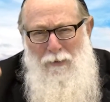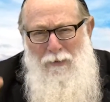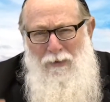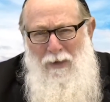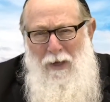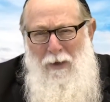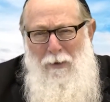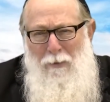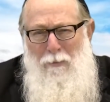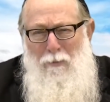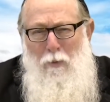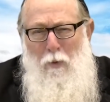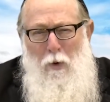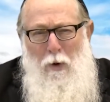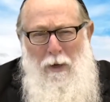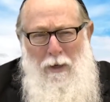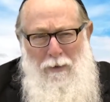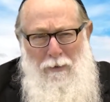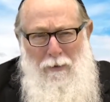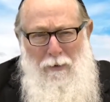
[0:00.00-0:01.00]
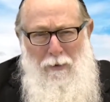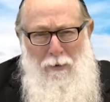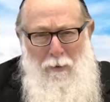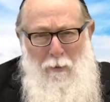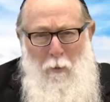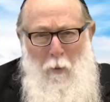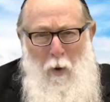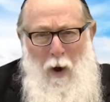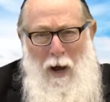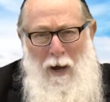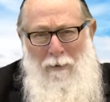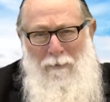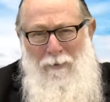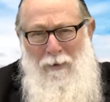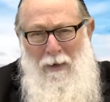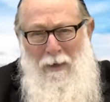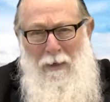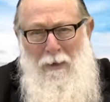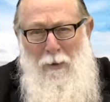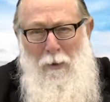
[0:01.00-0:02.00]
say good morning to your
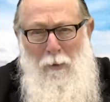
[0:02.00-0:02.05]
wife,